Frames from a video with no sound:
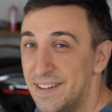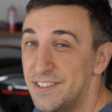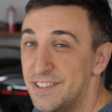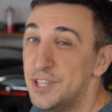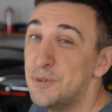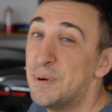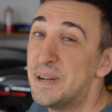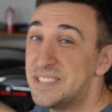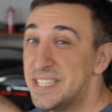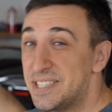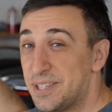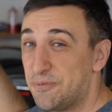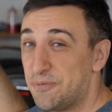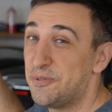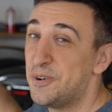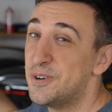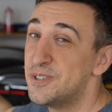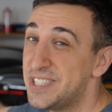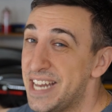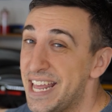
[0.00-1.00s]
You want to take the
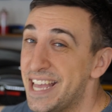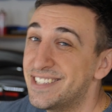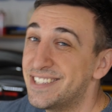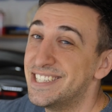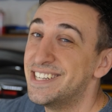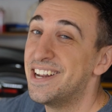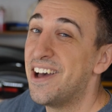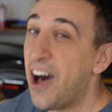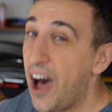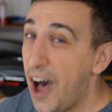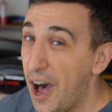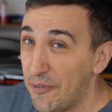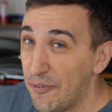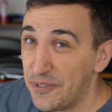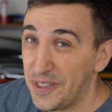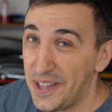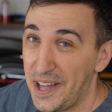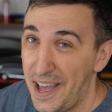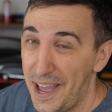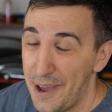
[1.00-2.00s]
first exit off
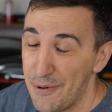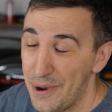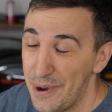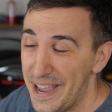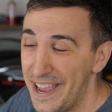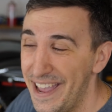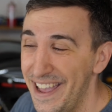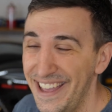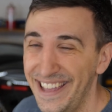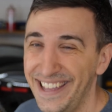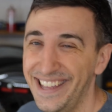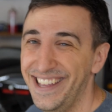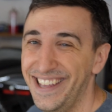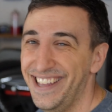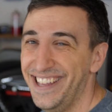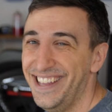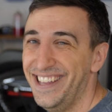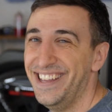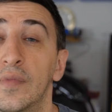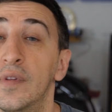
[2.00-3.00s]
the highway.
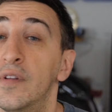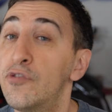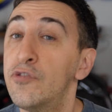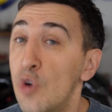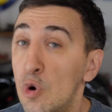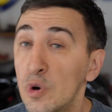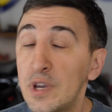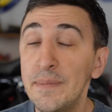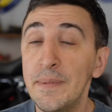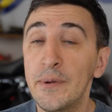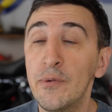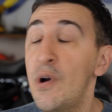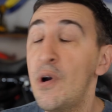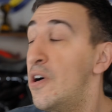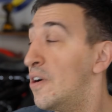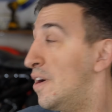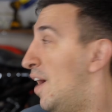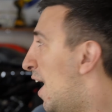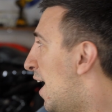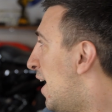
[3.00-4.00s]
Don't get me
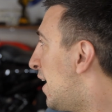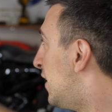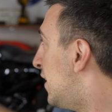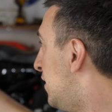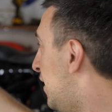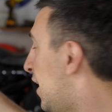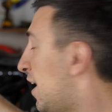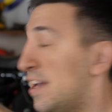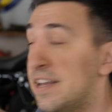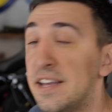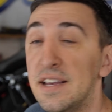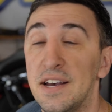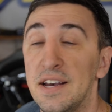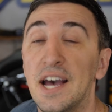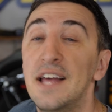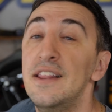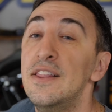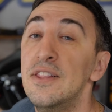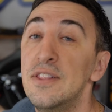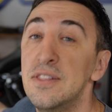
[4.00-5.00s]
wrong,
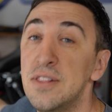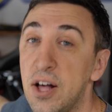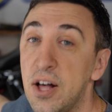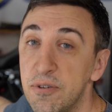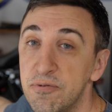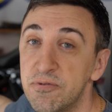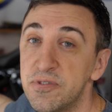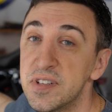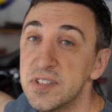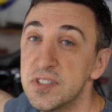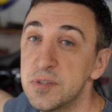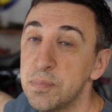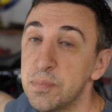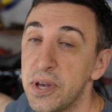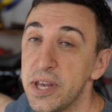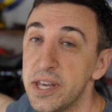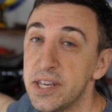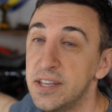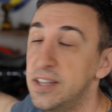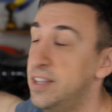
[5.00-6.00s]
I love this
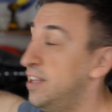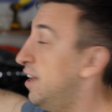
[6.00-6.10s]
bike.